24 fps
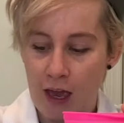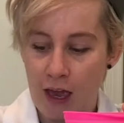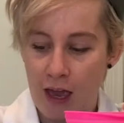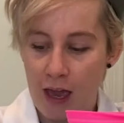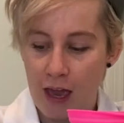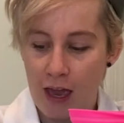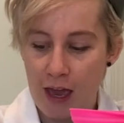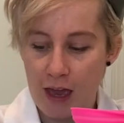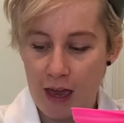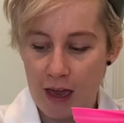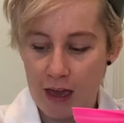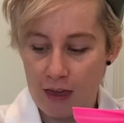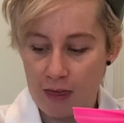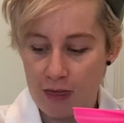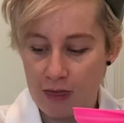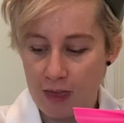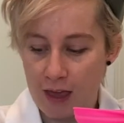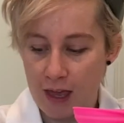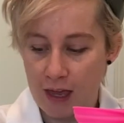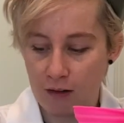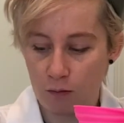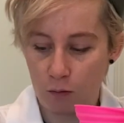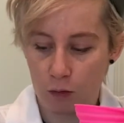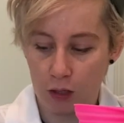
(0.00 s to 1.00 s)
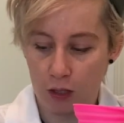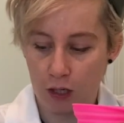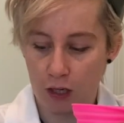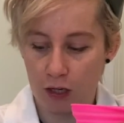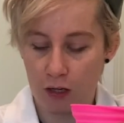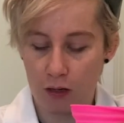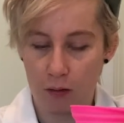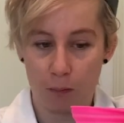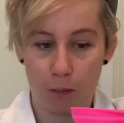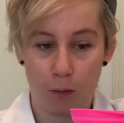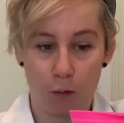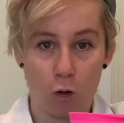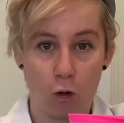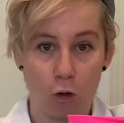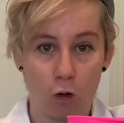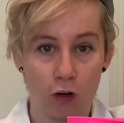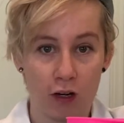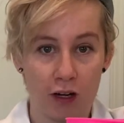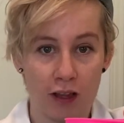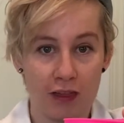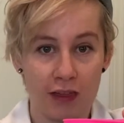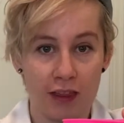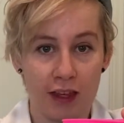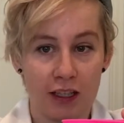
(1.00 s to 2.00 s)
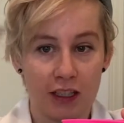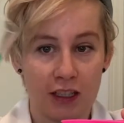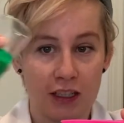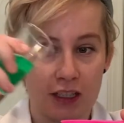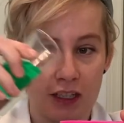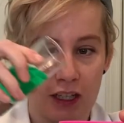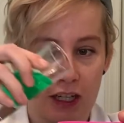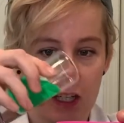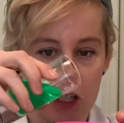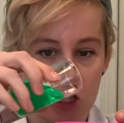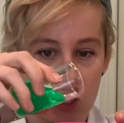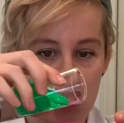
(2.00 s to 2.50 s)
And then we're gonna pour in the dish